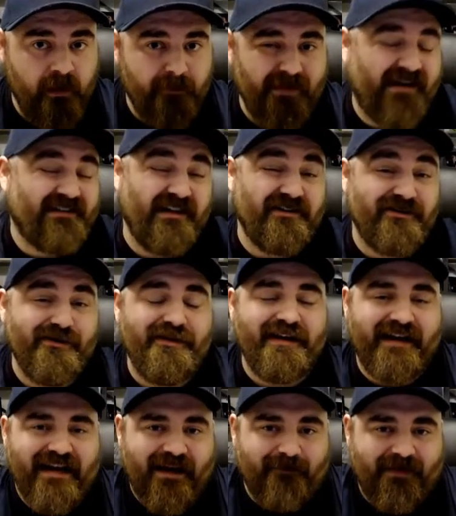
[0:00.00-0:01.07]
because I do think
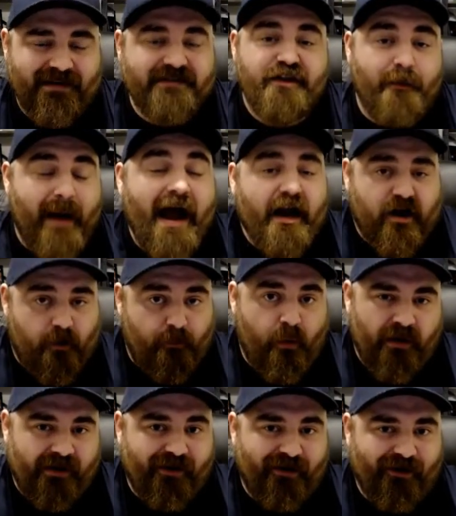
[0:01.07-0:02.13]
Hickman is the backup
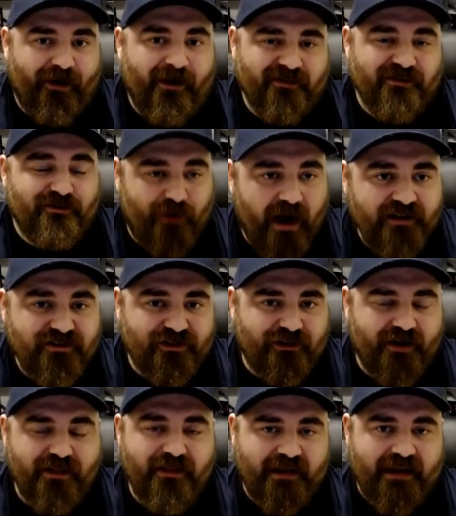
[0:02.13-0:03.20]
point guard on this roster.
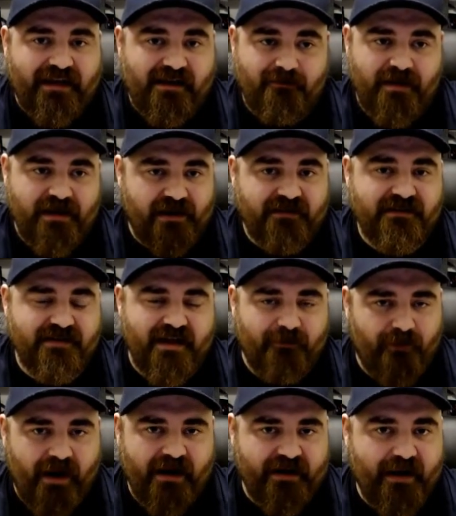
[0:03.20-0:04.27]
I think any minutes that
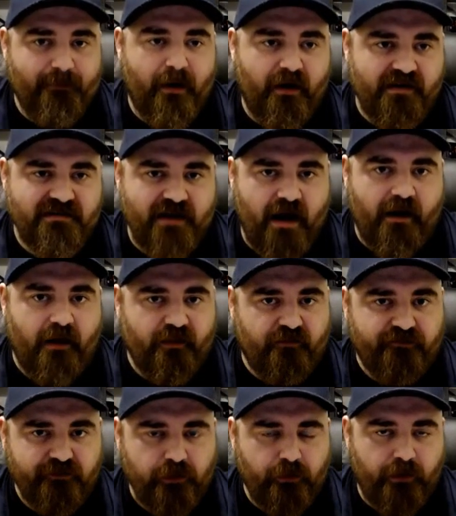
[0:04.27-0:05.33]
Ryan Nembhard is not on the
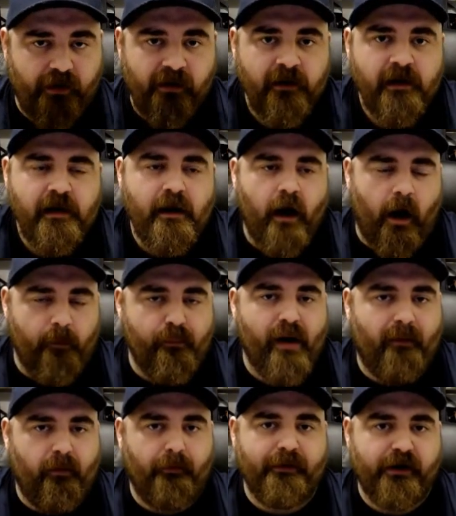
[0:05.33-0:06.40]
floor are
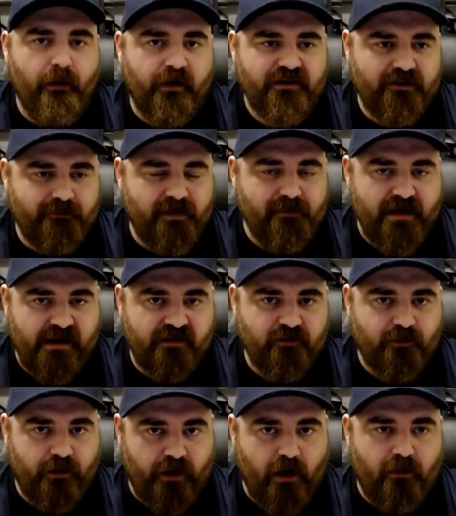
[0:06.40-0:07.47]
probably going to be minutes
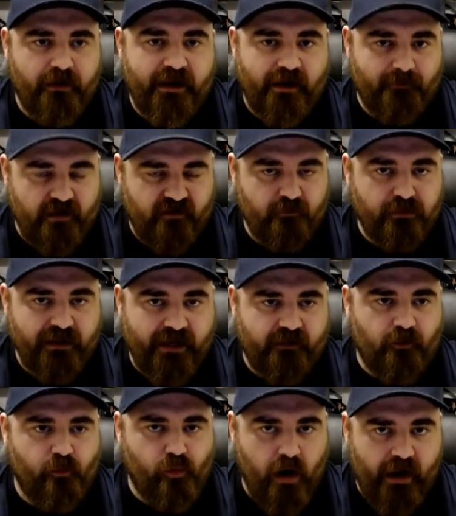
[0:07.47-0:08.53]
where Nolan Hickman is playing the
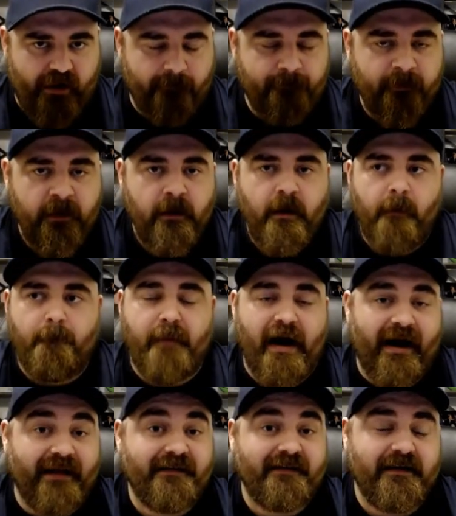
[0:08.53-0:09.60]
one.
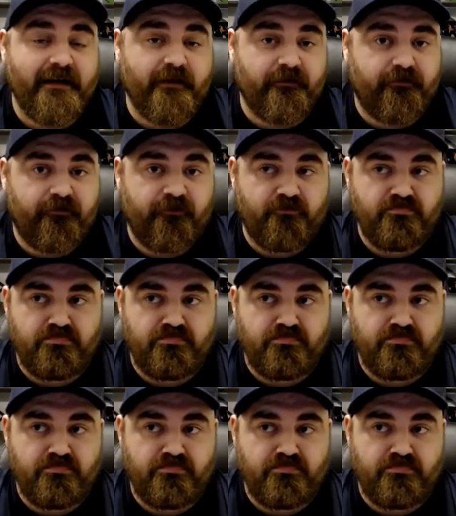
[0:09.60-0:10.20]
But if